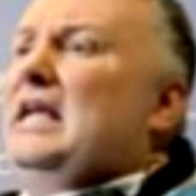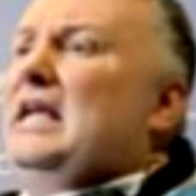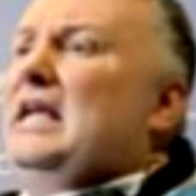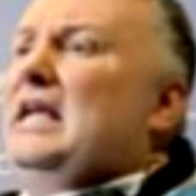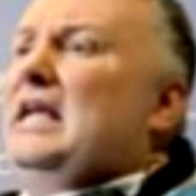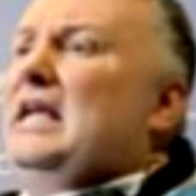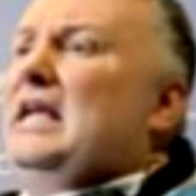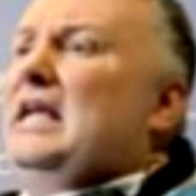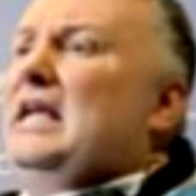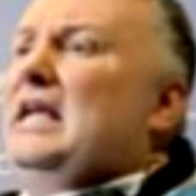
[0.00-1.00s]

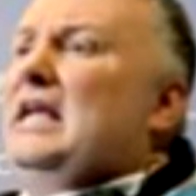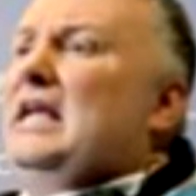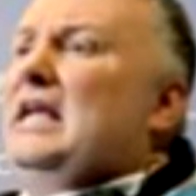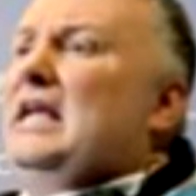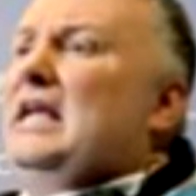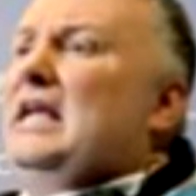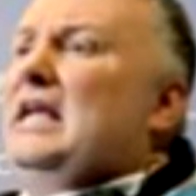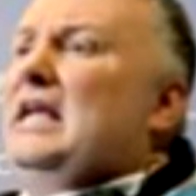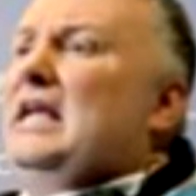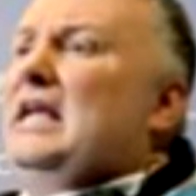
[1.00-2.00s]

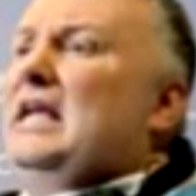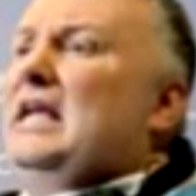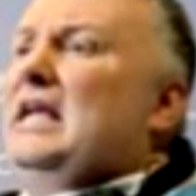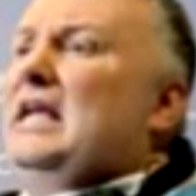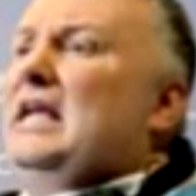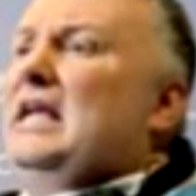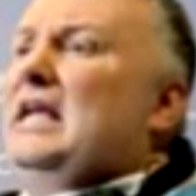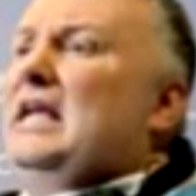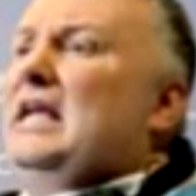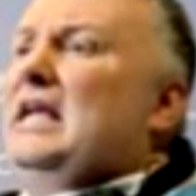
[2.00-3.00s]

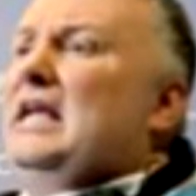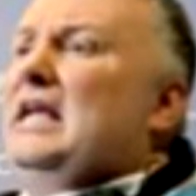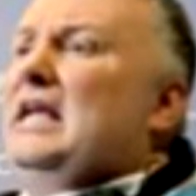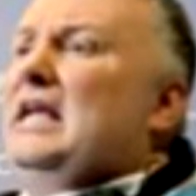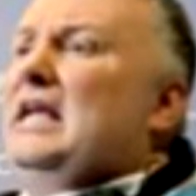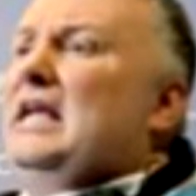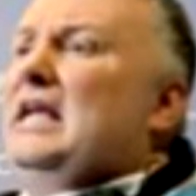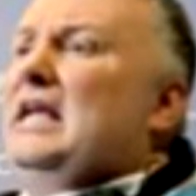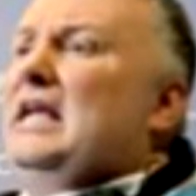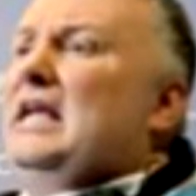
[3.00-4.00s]

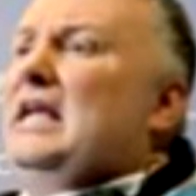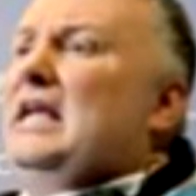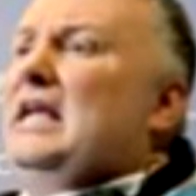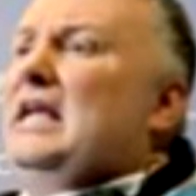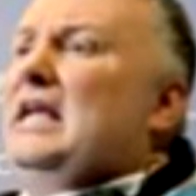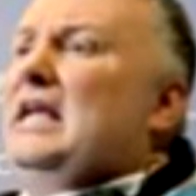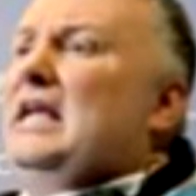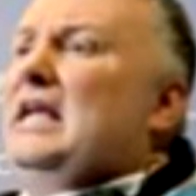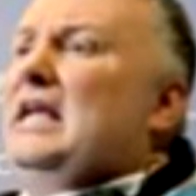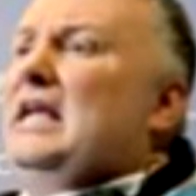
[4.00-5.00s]

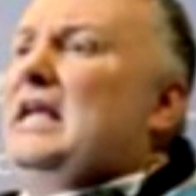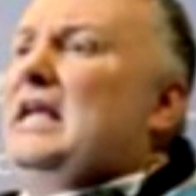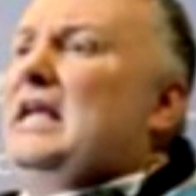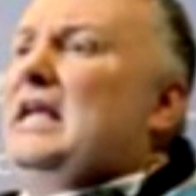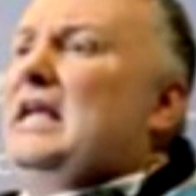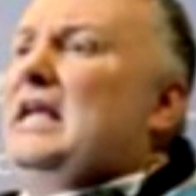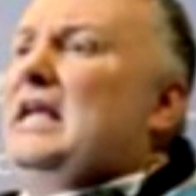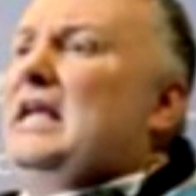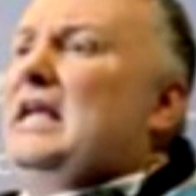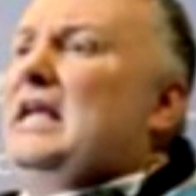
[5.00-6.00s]

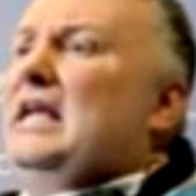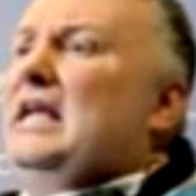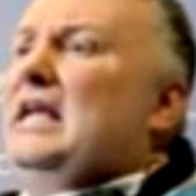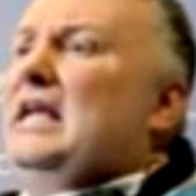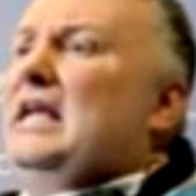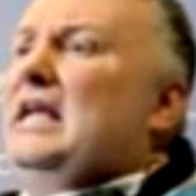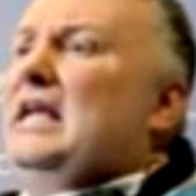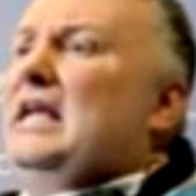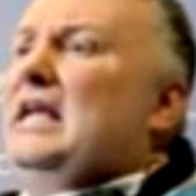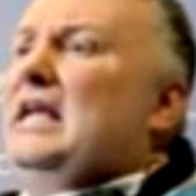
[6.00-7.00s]

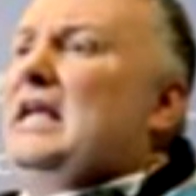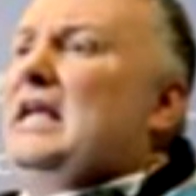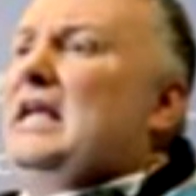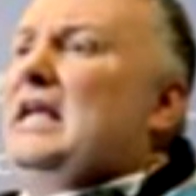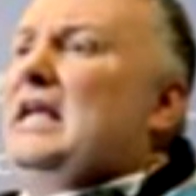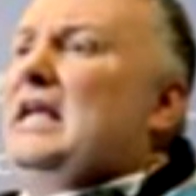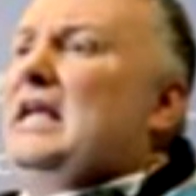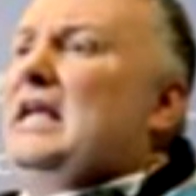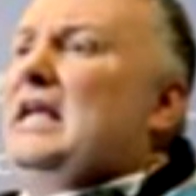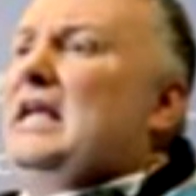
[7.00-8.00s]
This is a still picture; no speech is visible.